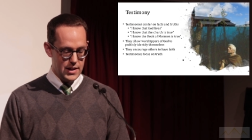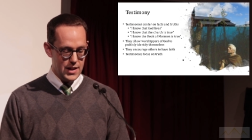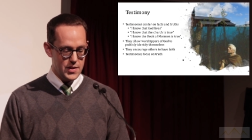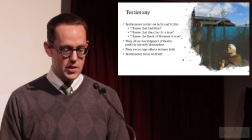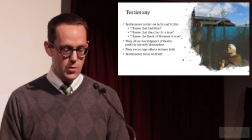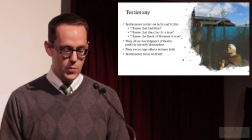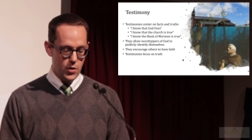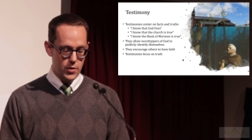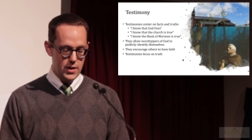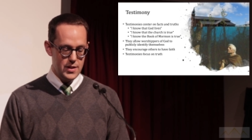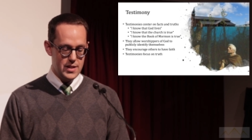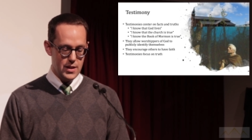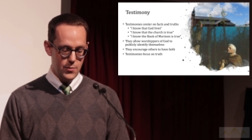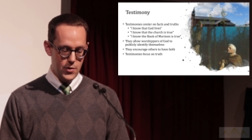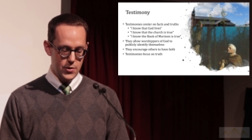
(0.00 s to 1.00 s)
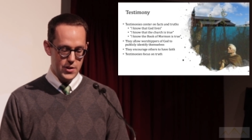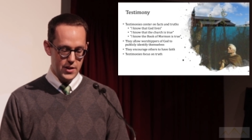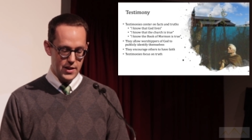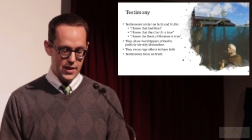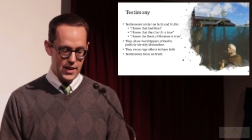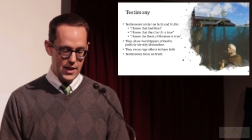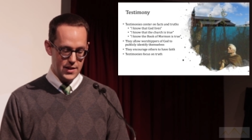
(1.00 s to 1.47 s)
Testimony, similar
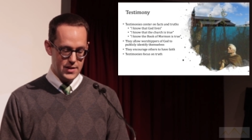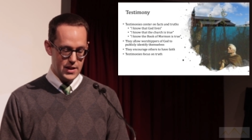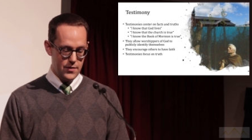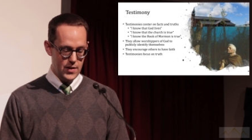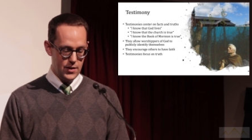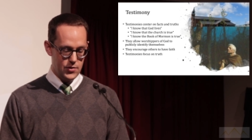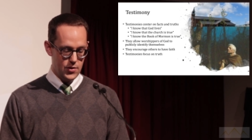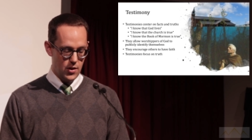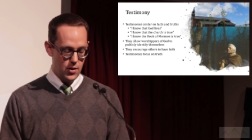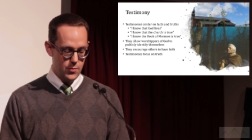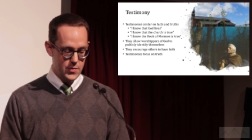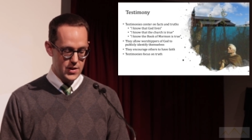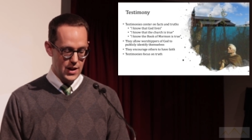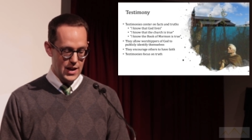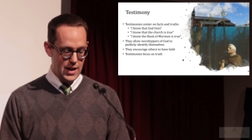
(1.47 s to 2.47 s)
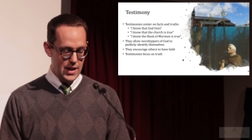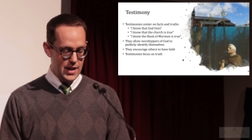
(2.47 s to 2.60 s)
to the Thanksgiving Psalms,